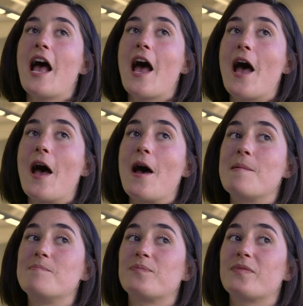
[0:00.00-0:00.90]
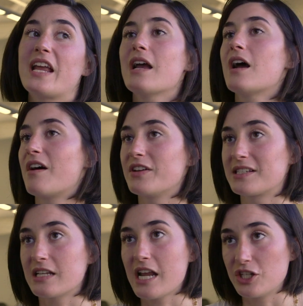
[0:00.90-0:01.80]

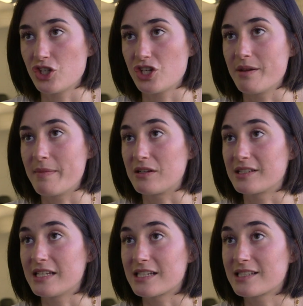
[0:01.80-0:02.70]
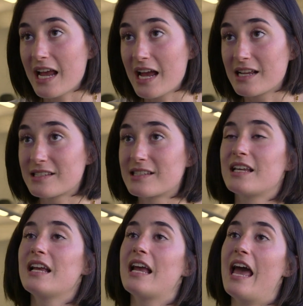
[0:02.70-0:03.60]
Obviously HTML, CSS.
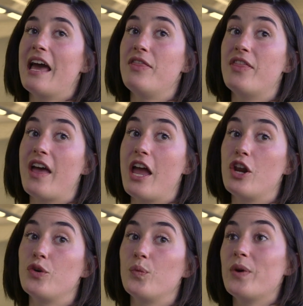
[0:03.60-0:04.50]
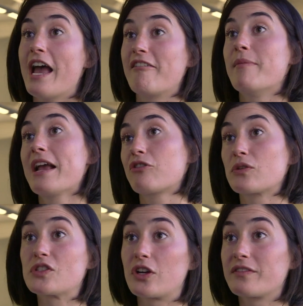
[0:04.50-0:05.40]
And then we have
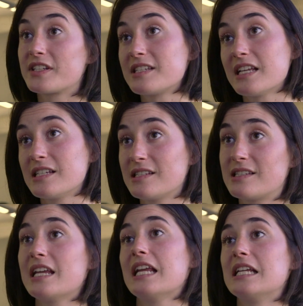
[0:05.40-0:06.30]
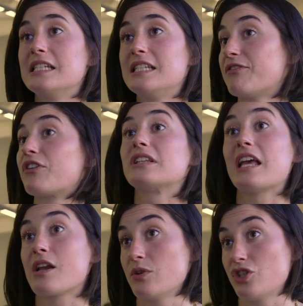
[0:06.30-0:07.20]
microservices in different
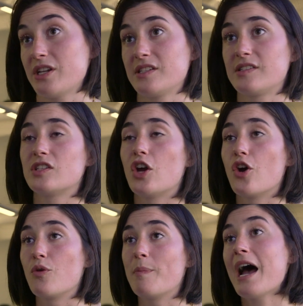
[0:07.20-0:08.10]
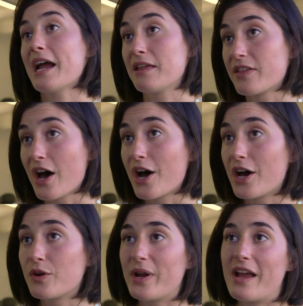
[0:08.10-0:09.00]
languages. So
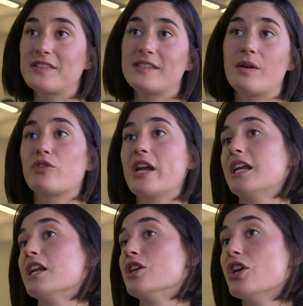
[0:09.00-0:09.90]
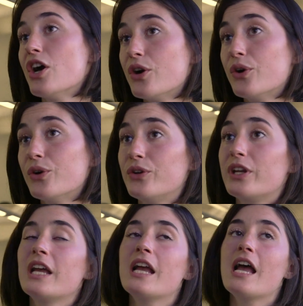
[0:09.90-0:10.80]
Python, we have some written in
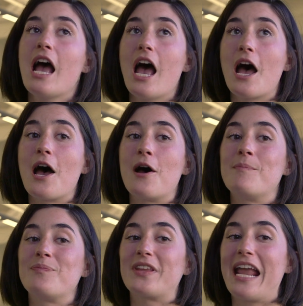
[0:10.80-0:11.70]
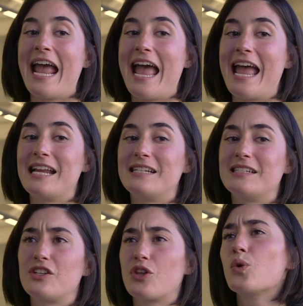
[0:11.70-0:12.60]
Node.
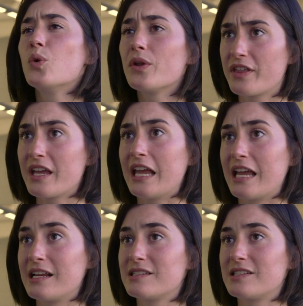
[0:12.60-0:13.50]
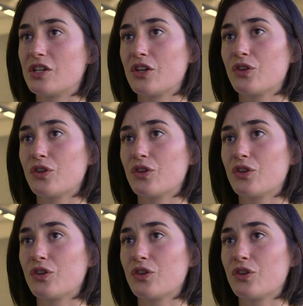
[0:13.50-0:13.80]
And the cool thing is,